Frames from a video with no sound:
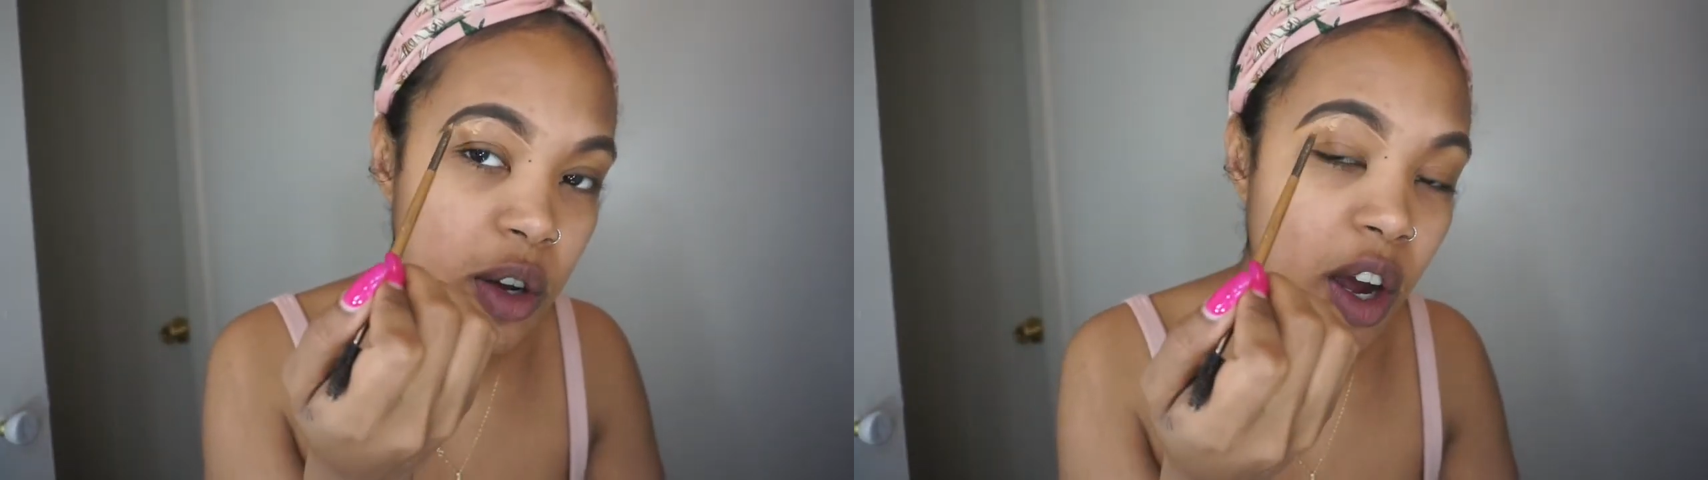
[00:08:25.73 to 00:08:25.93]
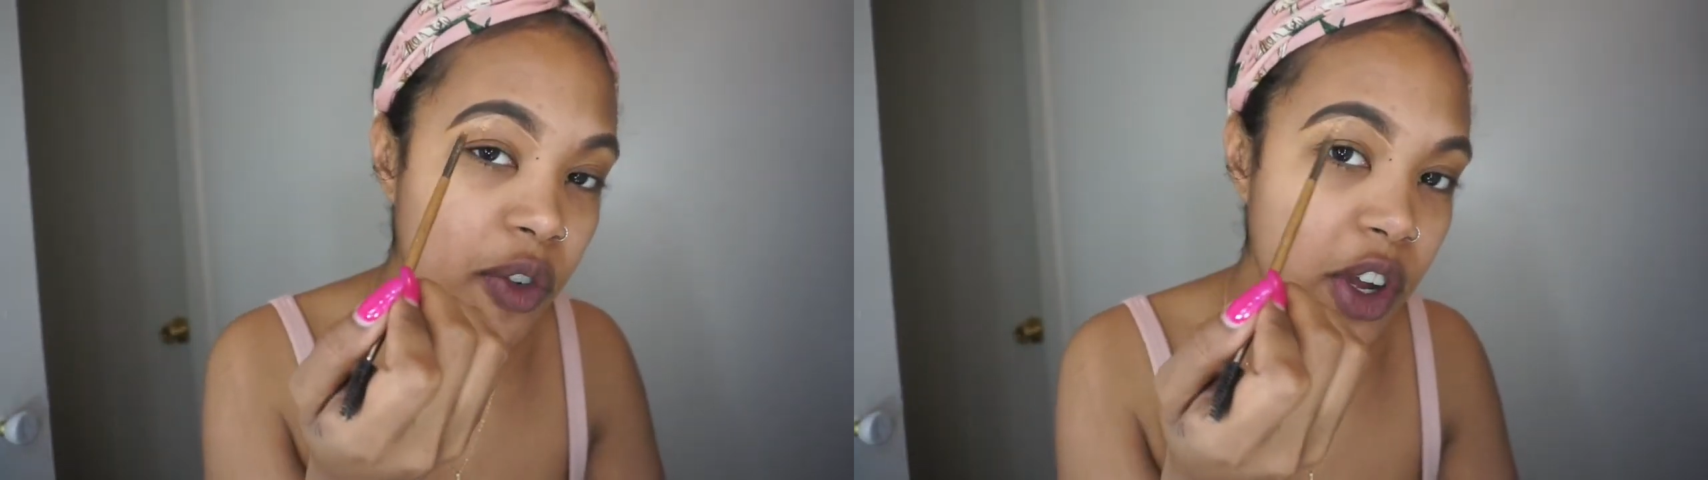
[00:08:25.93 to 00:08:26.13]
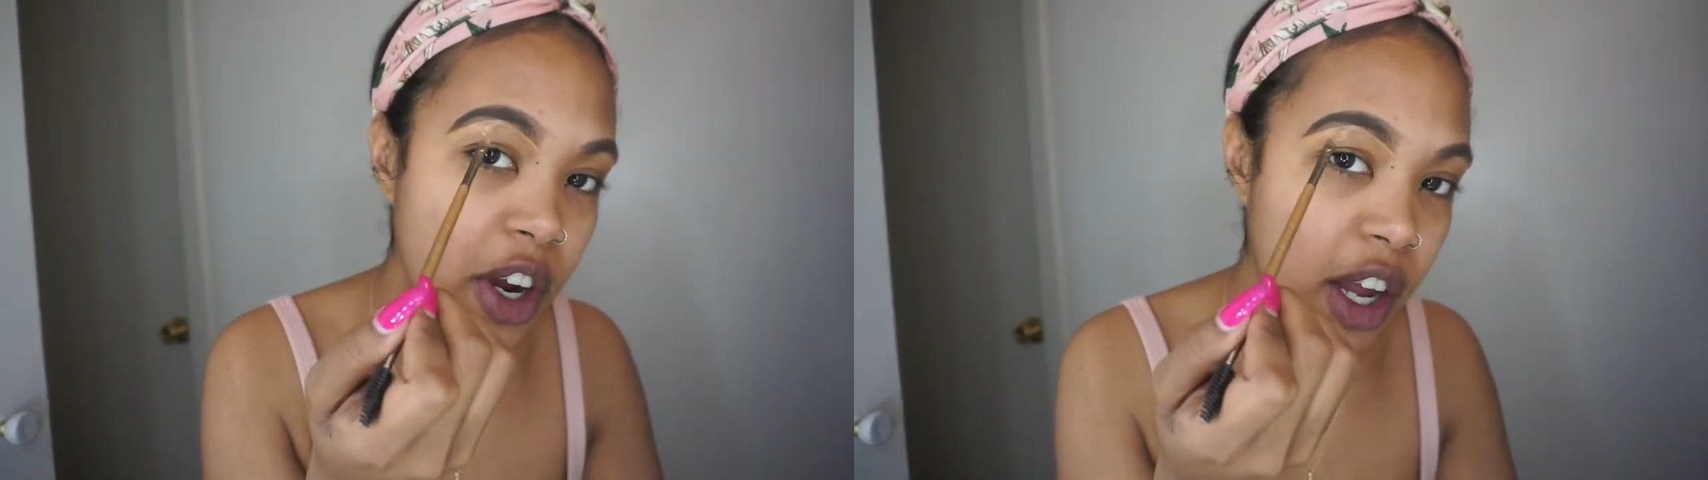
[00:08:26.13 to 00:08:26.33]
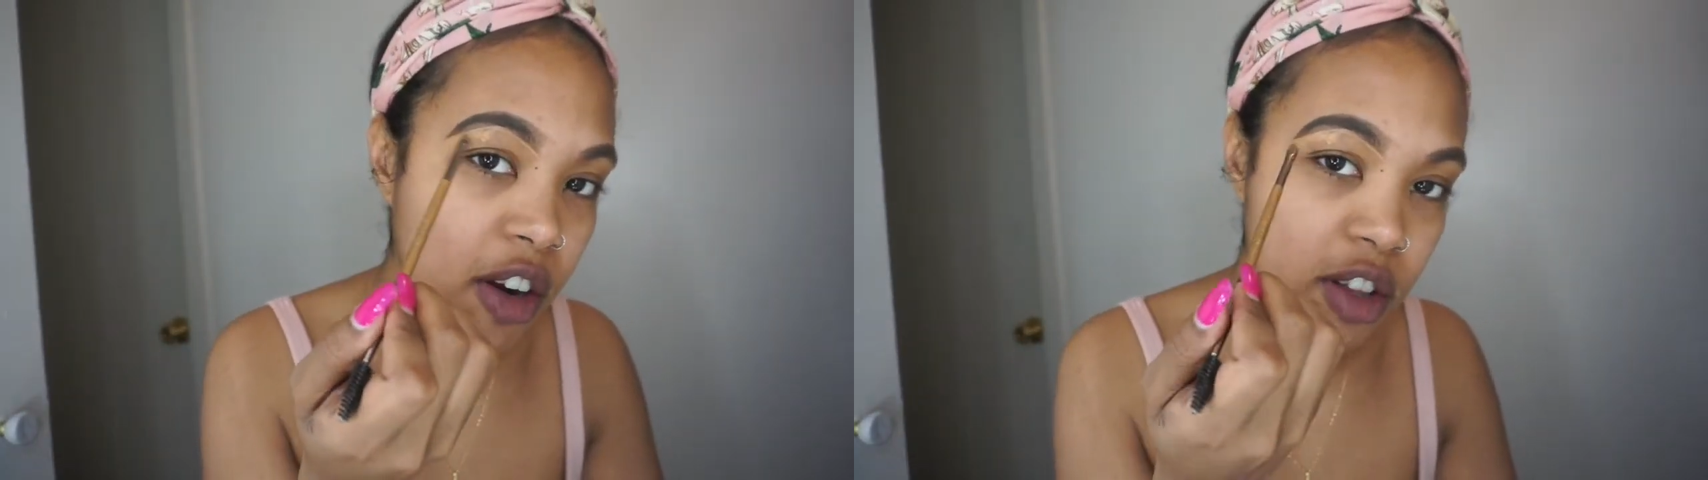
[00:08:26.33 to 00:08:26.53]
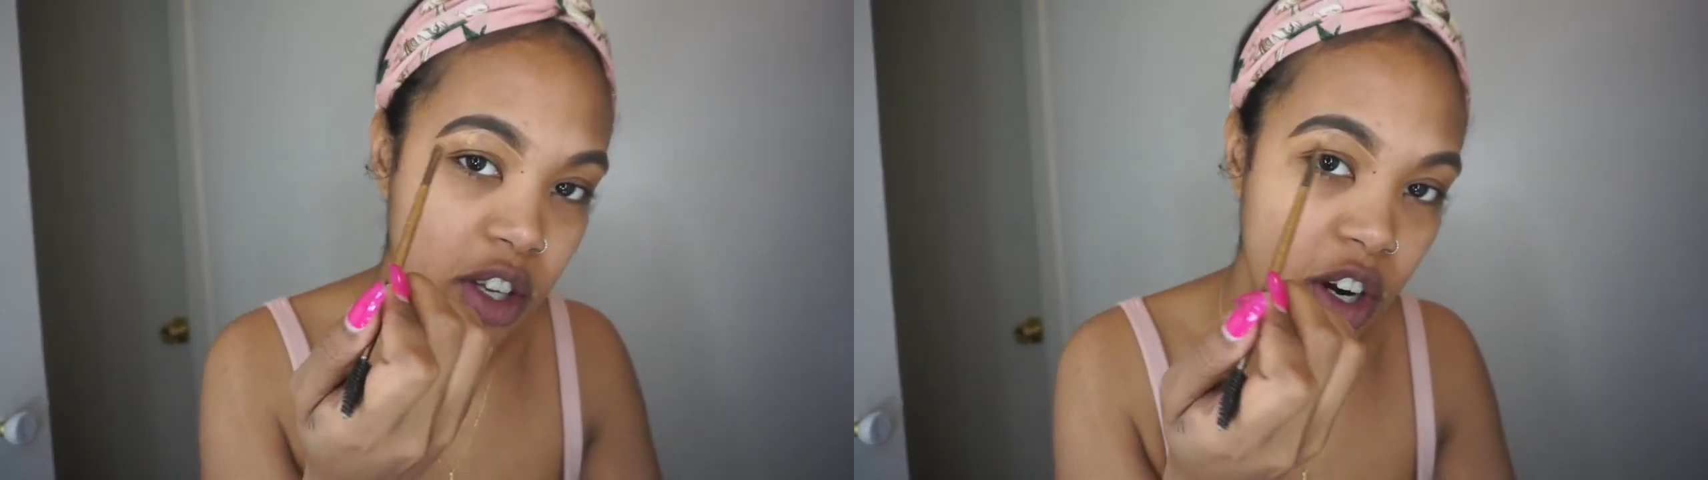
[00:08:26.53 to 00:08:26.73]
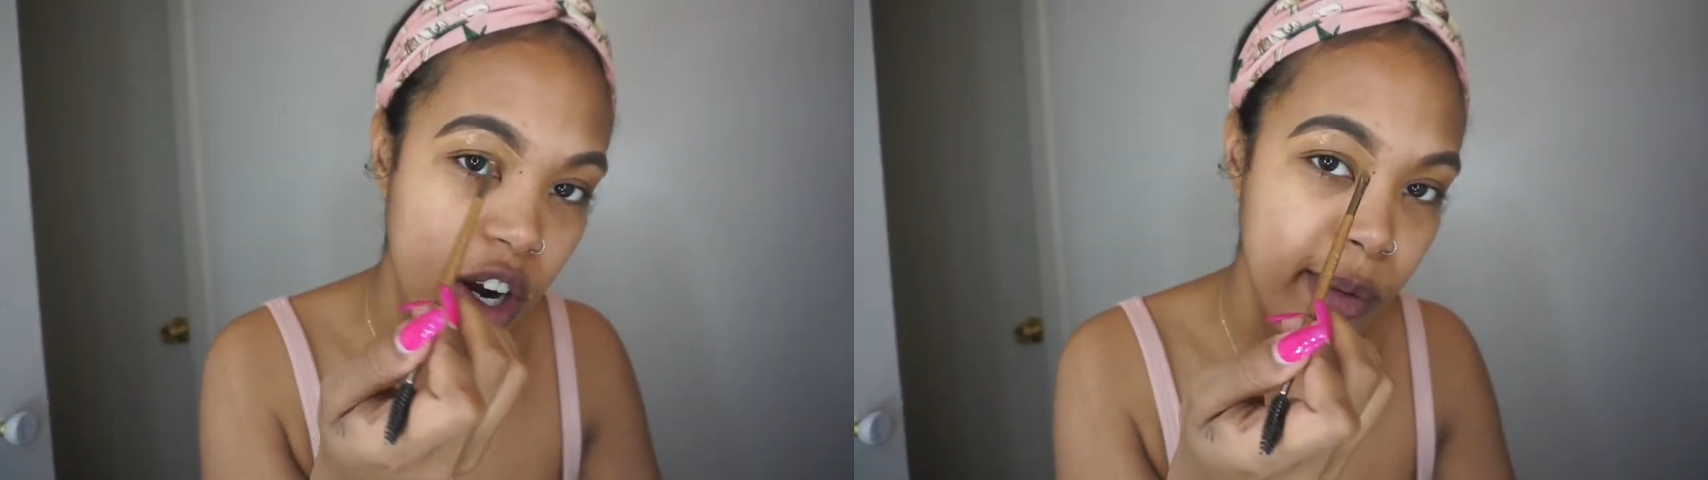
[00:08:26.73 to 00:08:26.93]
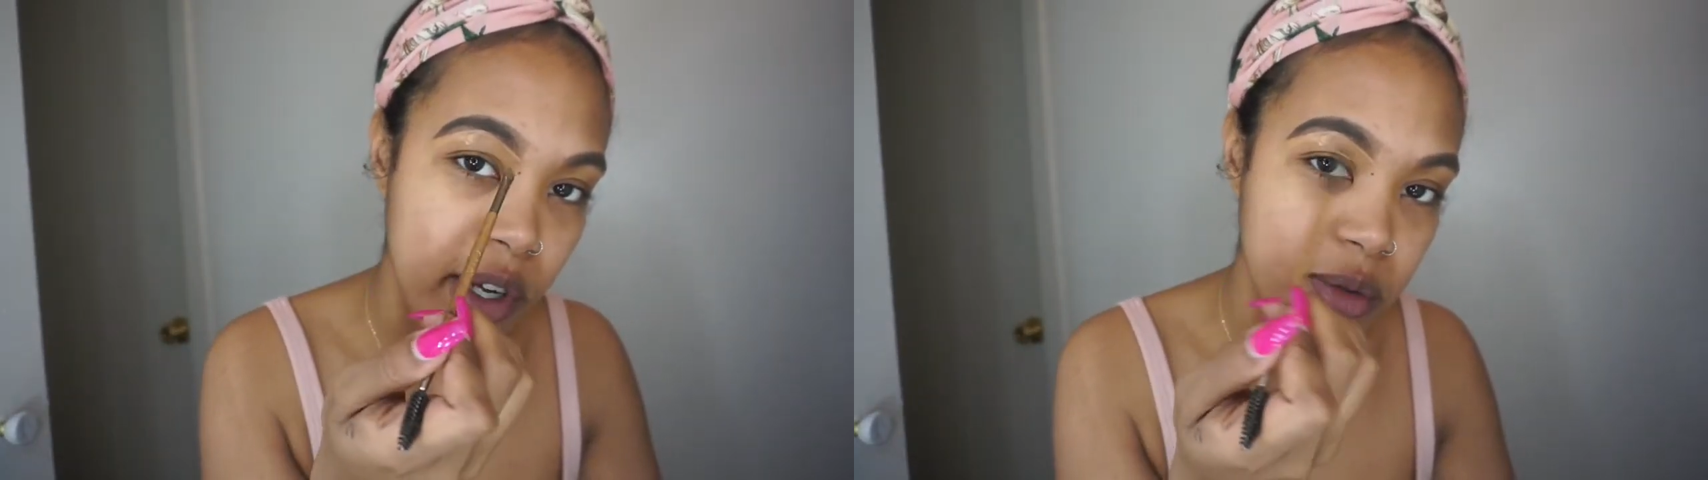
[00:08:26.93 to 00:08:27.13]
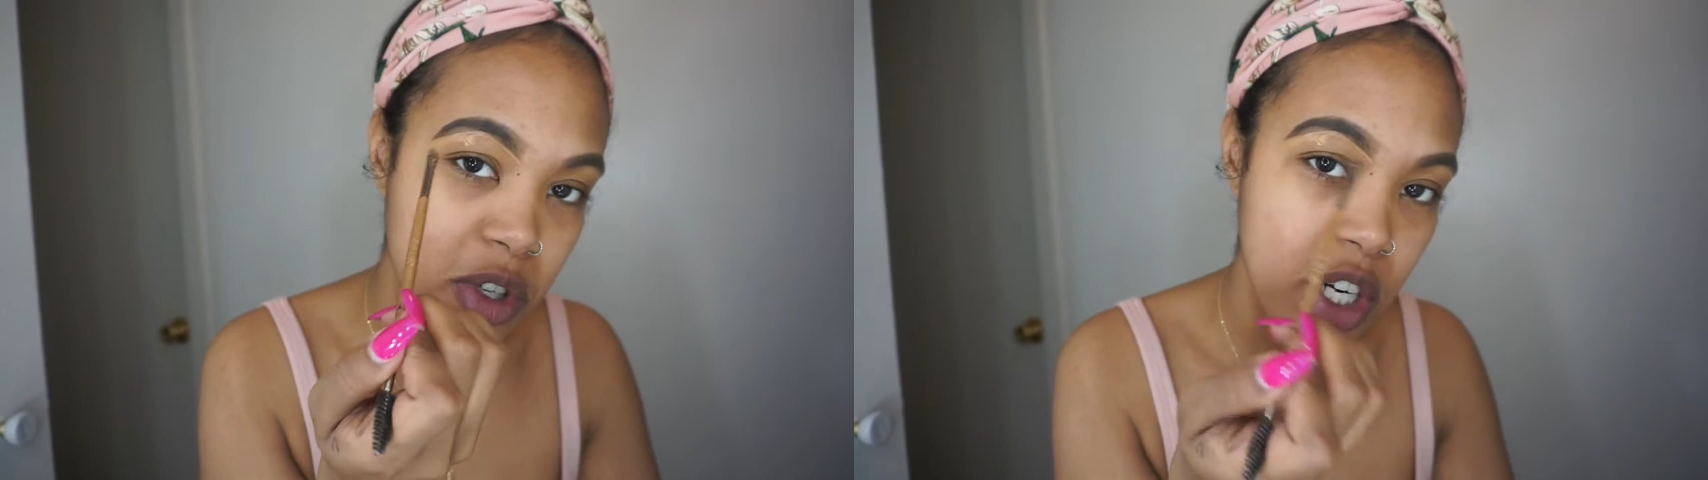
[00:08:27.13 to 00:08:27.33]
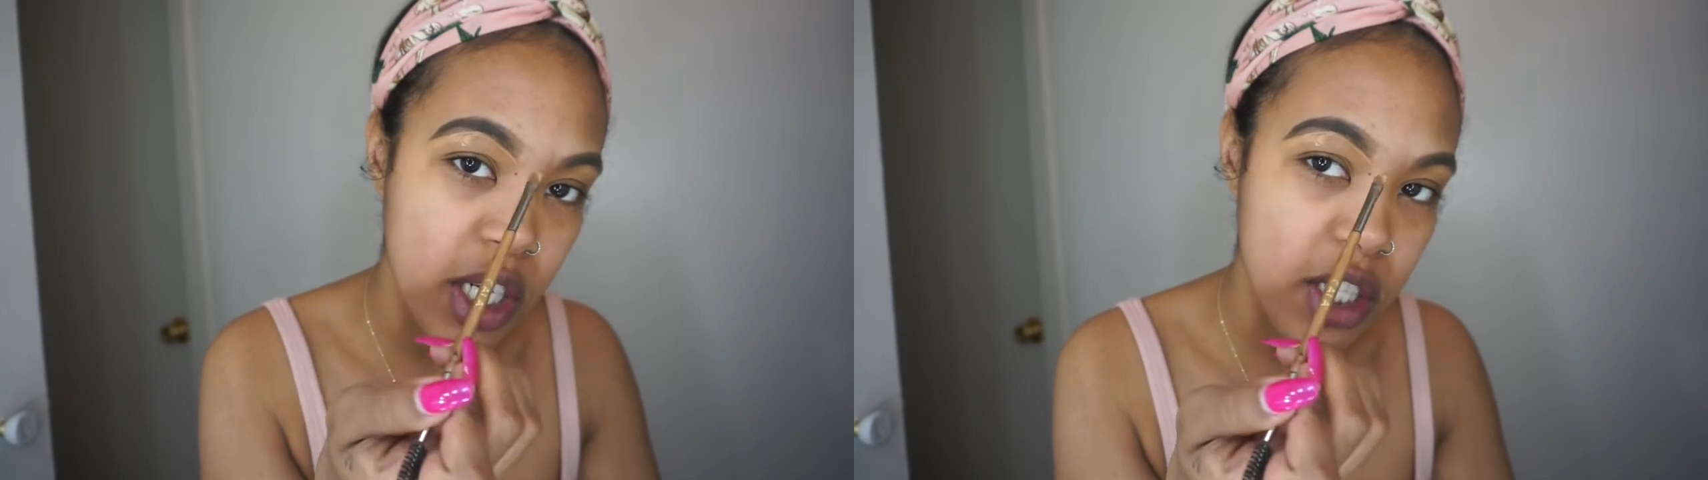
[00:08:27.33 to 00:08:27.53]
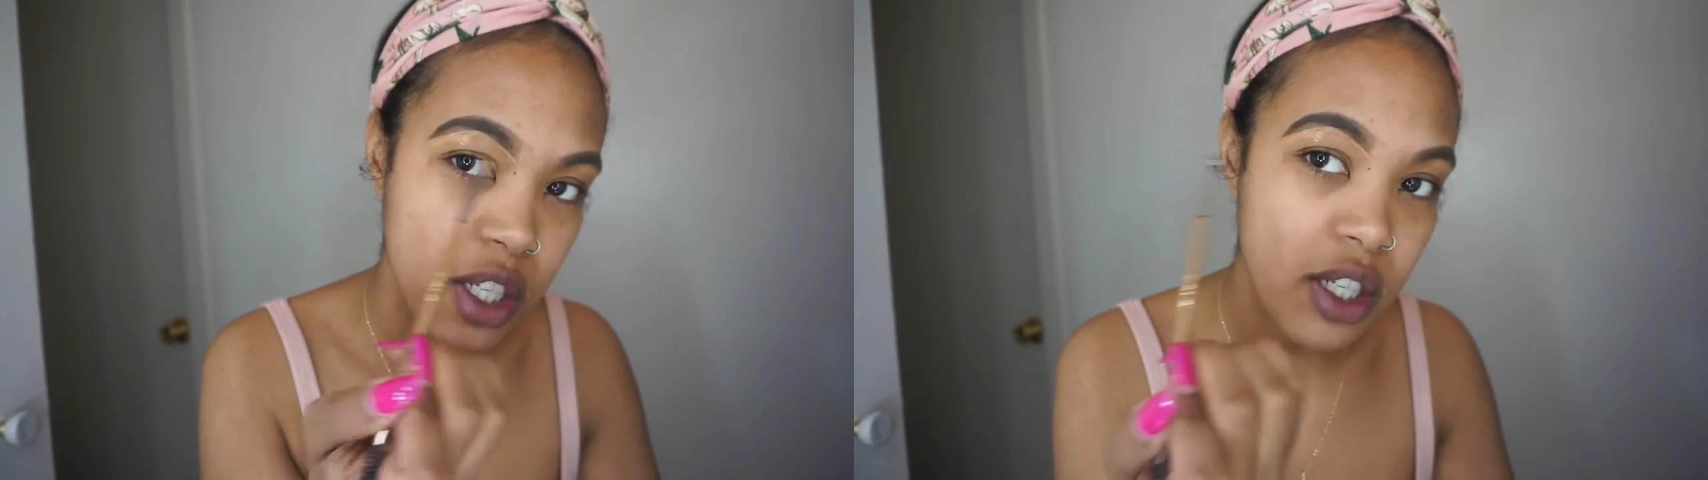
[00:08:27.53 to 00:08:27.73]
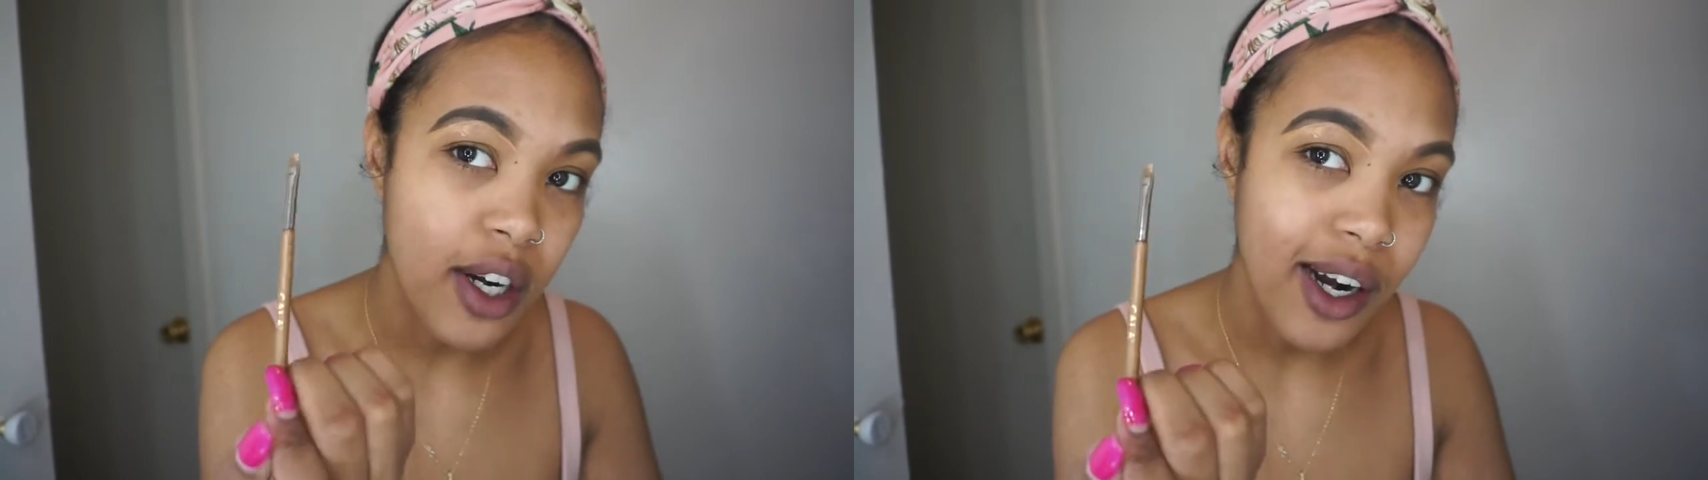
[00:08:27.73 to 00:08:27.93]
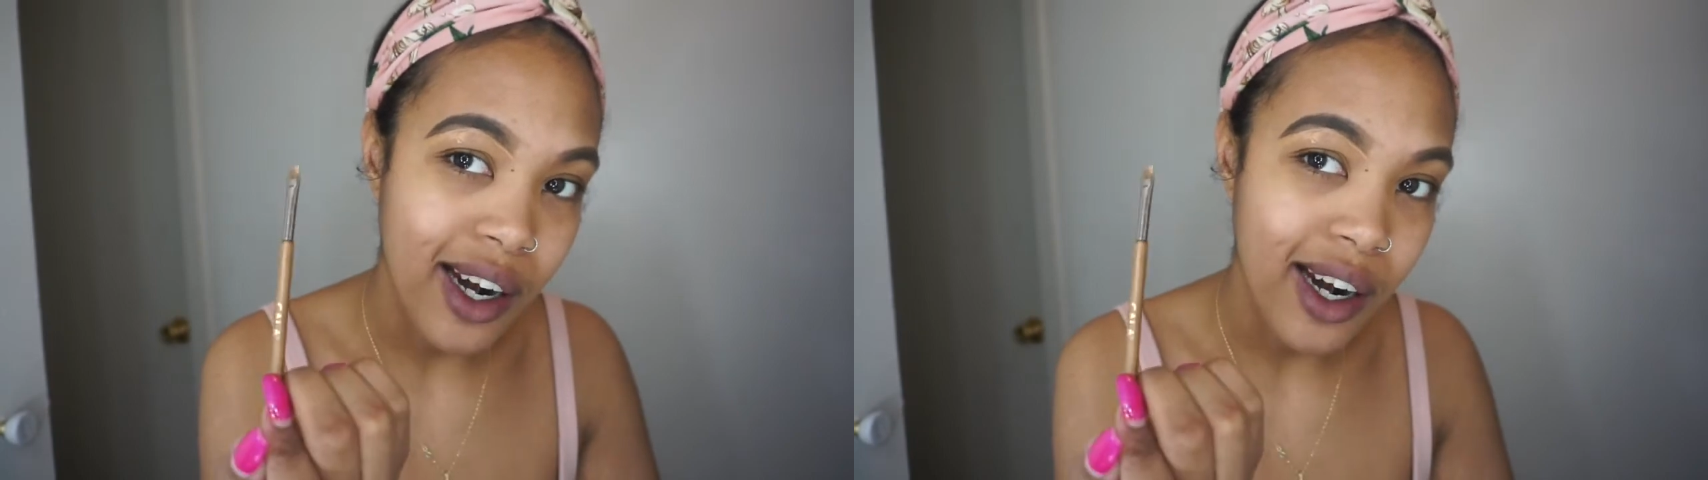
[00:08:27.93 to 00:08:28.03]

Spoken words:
cover your hair under your eyebrow when they're not done.